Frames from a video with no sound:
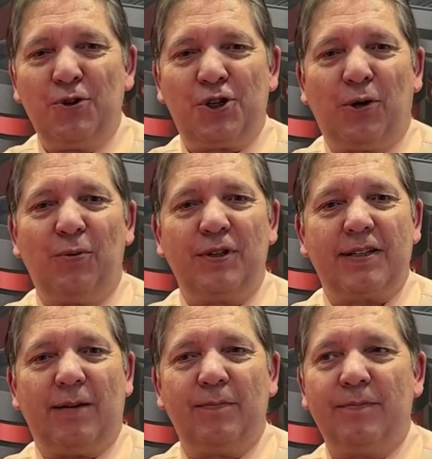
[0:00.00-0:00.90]
show
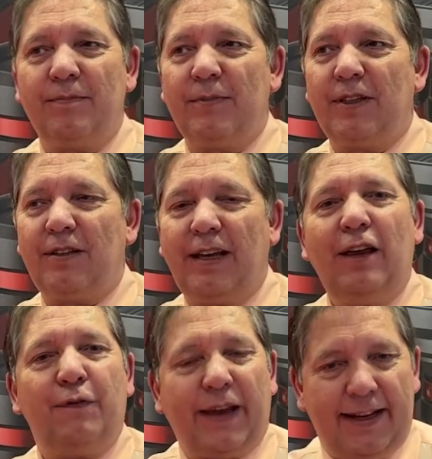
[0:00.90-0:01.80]
some
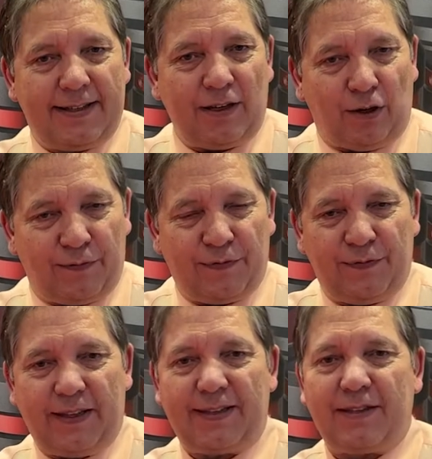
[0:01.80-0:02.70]
effects of
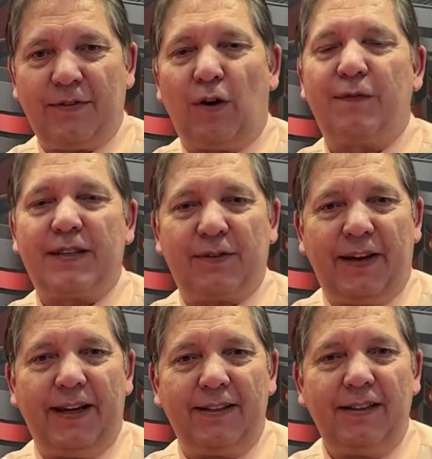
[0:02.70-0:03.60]
this of
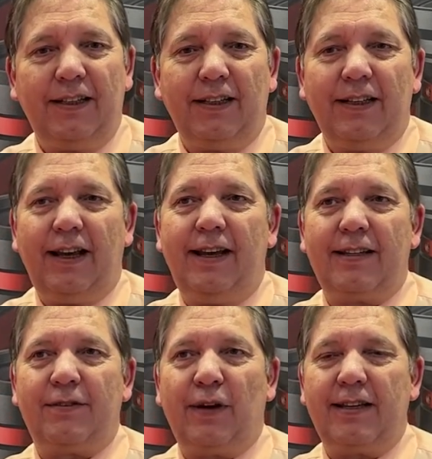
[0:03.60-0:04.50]
SWIR
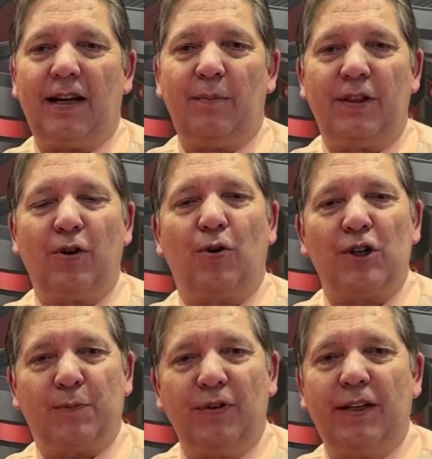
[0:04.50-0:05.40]
is, for example, the
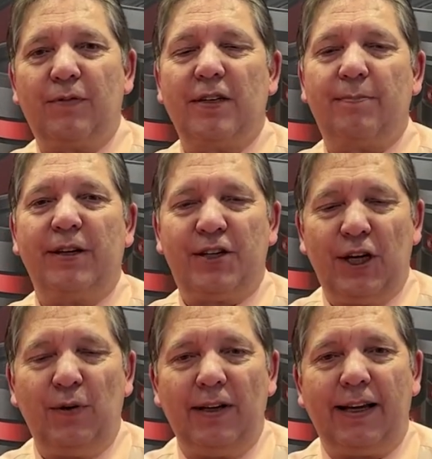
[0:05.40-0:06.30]
correspondence with
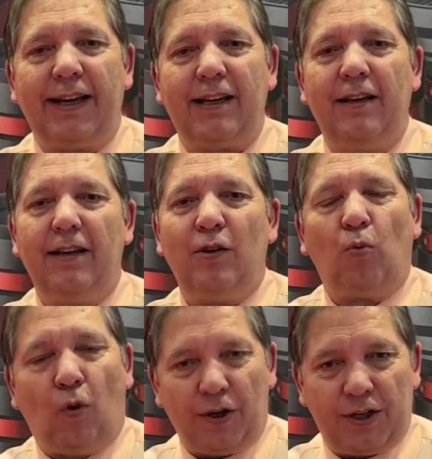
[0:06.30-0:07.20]
material like
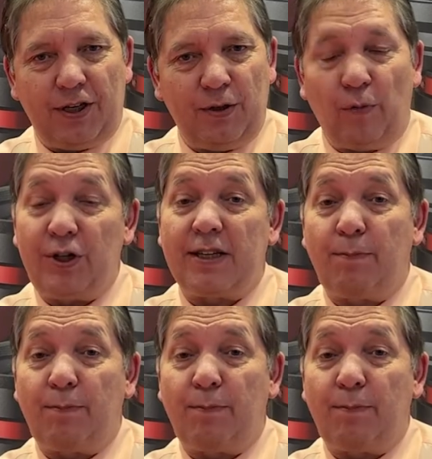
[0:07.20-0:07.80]
water, which is